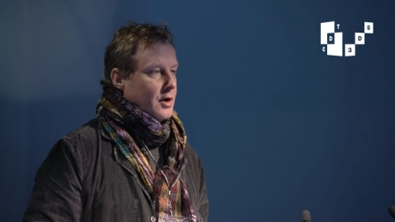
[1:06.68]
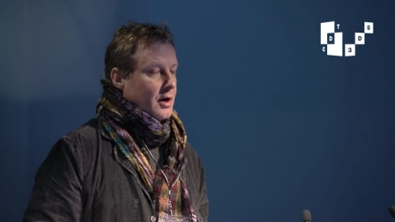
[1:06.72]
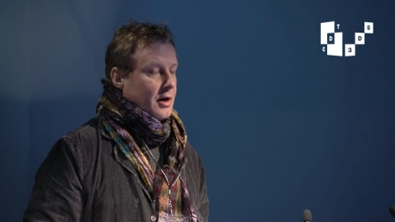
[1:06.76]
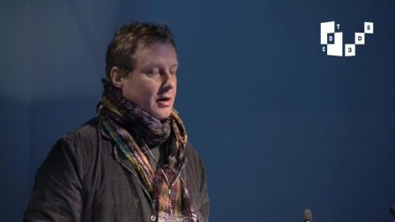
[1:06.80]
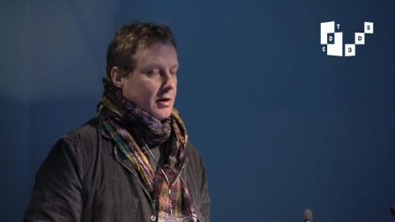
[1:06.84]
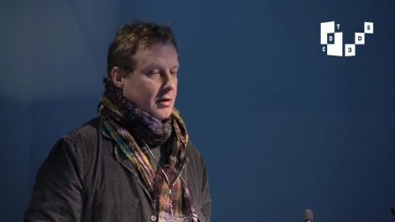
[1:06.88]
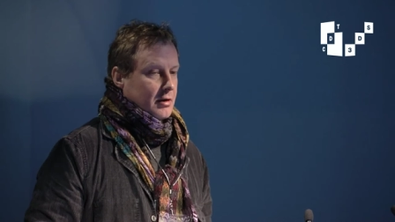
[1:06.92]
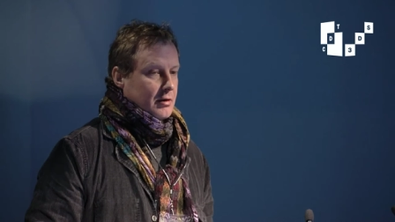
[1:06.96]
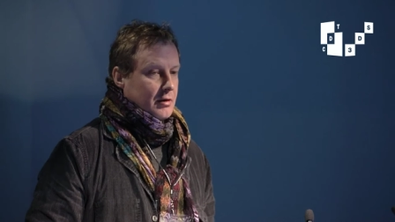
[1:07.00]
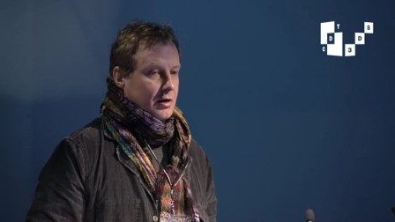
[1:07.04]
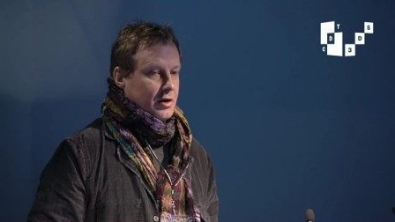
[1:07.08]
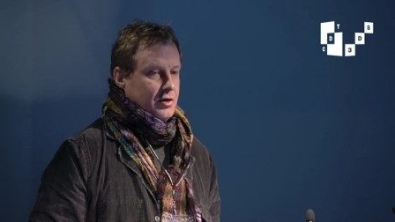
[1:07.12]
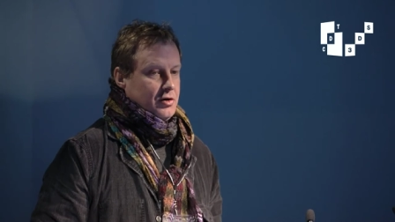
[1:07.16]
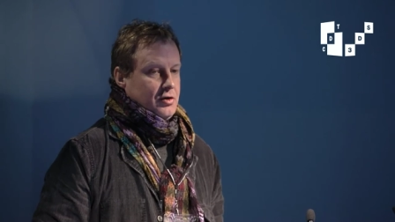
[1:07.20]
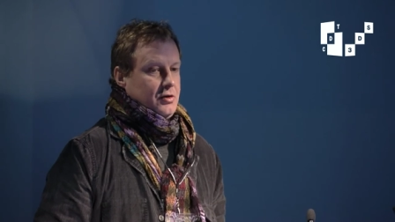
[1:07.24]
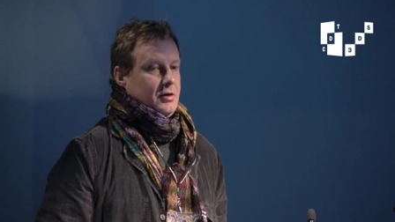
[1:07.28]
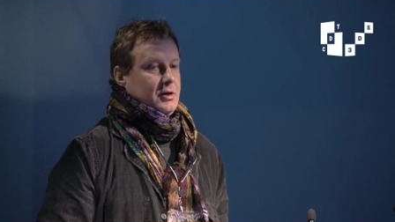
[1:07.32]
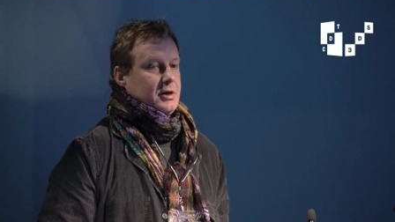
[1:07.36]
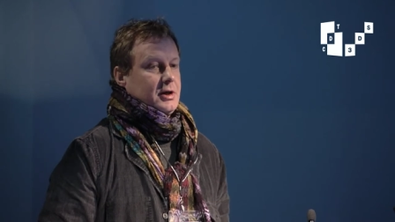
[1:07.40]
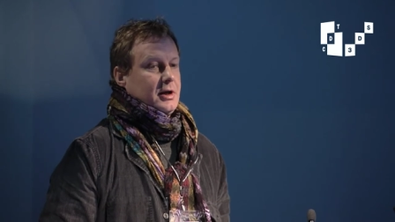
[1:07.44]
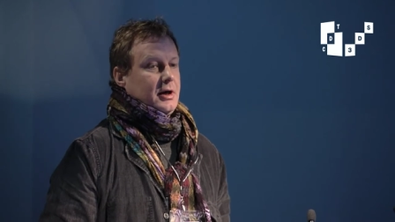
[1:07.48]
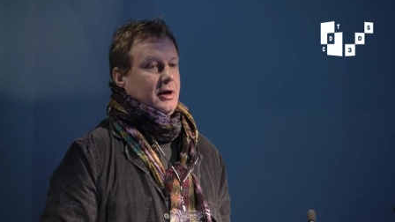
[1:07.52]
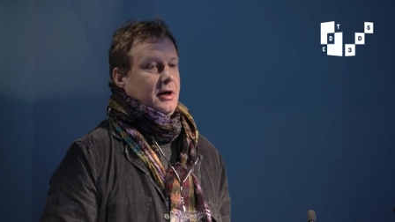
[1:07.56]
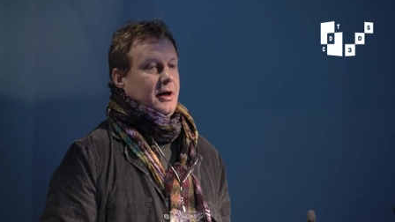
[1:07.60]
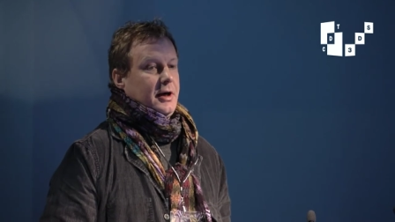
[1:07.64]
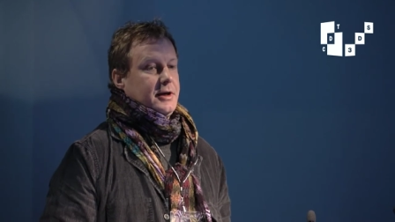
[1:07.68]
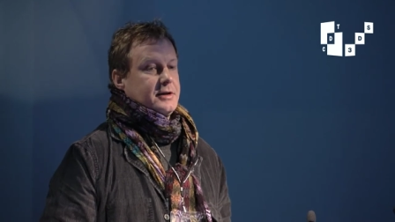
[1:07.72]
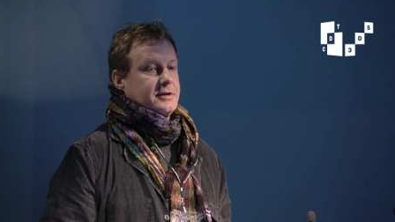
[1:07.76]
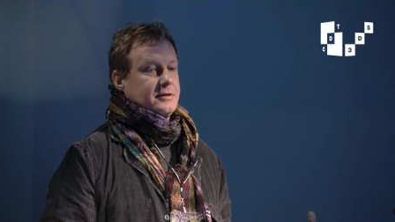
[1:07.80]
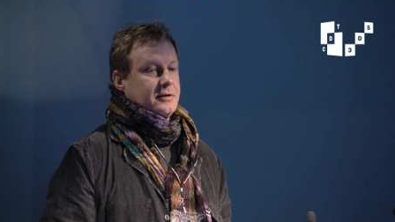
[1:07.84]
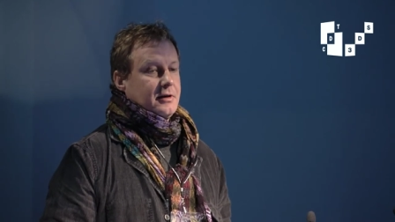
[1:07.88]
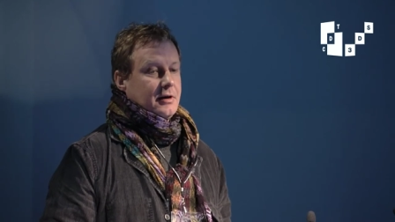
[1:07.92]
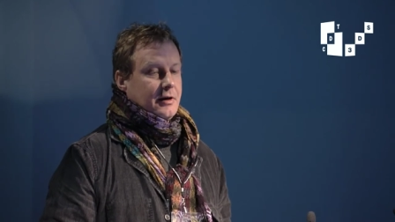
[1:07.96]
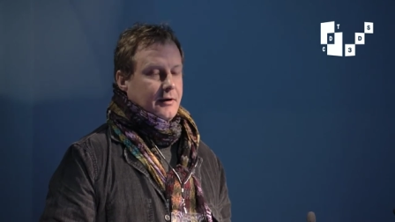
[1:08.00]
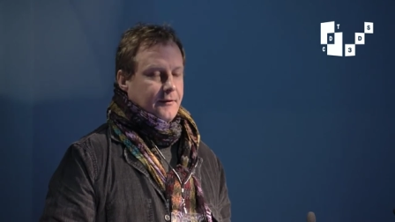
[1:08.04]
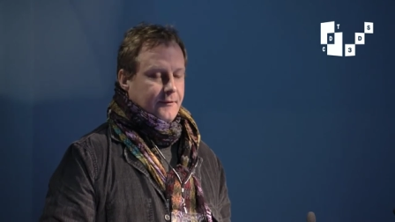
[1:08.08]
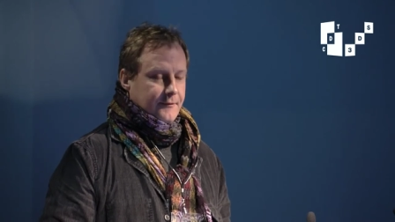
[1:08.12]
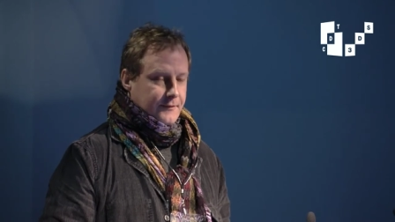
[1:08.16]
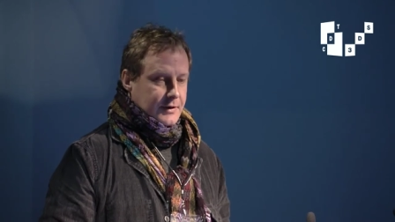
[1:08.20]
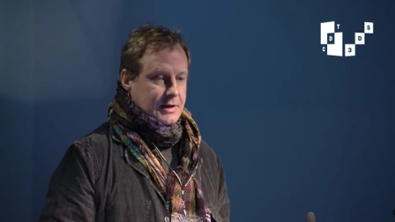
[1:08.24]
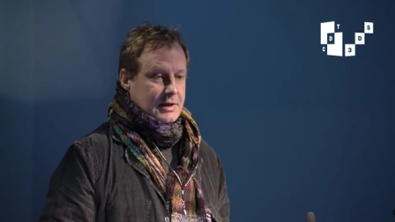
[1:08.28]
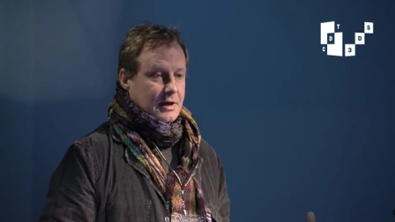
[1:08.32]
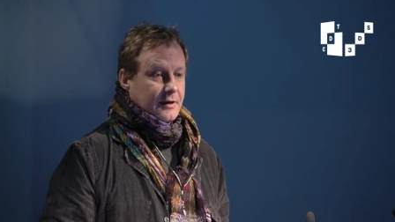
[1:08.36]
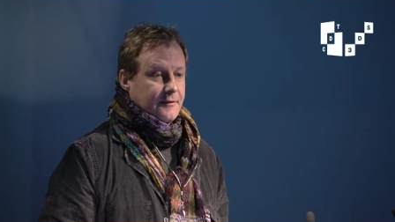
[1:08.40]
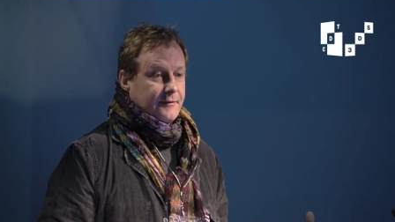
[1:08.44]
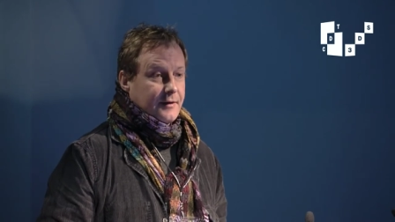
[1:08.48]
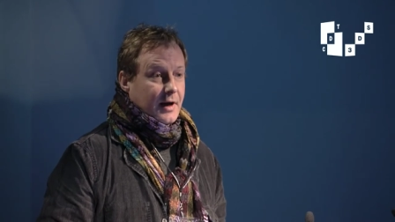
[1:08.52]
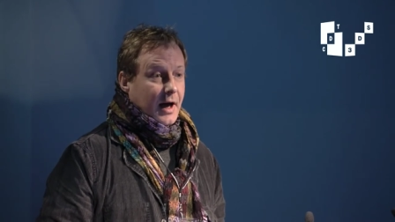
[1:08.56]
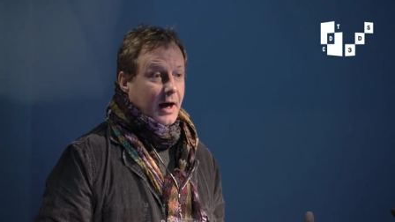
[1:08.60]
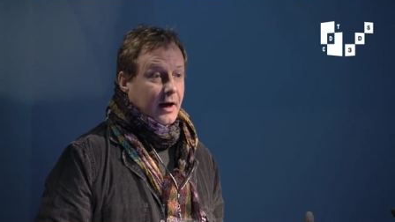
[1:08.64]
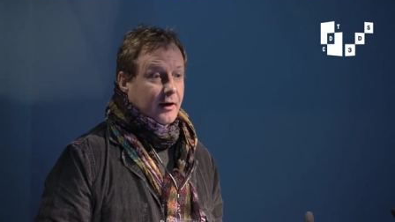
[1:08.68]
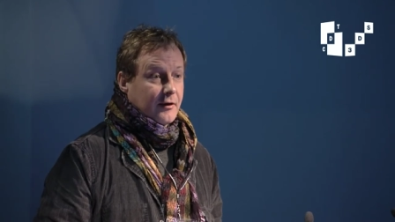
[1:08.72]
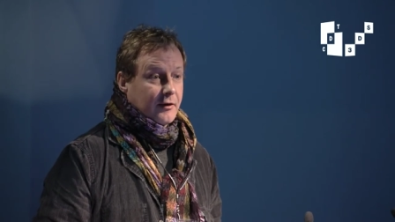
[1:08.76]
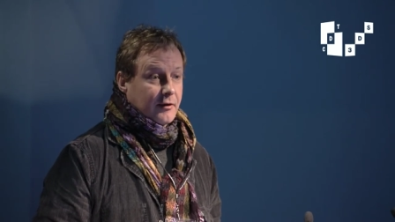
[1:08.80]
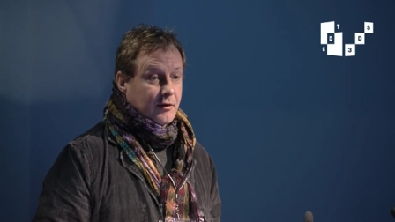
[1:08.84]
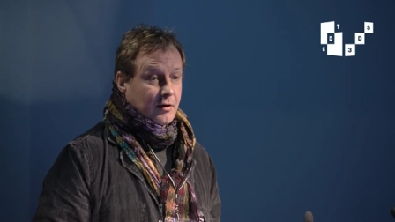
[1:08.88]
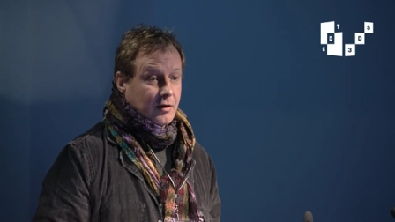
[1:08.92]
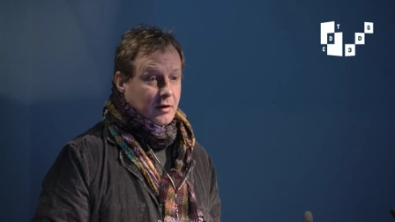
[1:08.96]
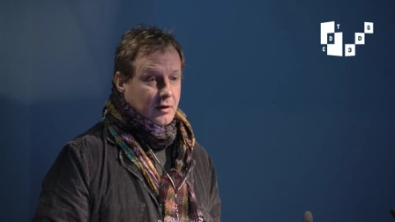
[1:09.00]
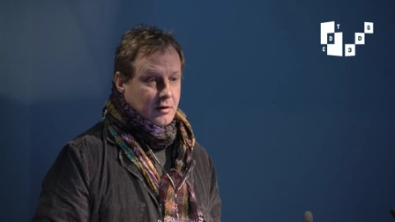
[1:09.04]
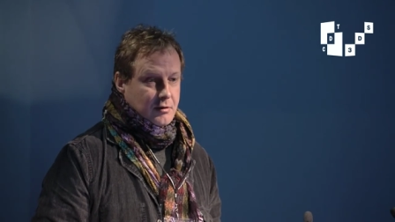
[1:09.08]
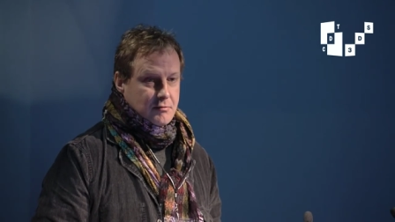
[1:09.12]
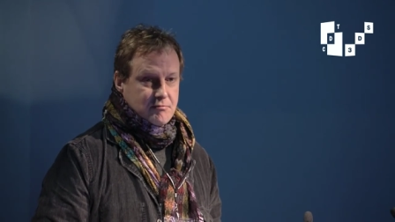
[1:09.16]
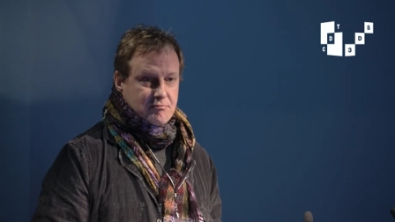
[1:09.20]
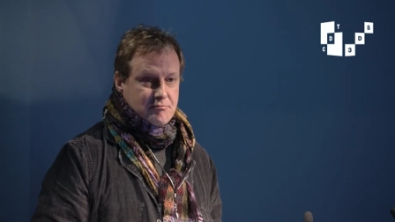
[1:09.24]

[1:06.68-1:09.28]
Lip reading: work and utilize visual effects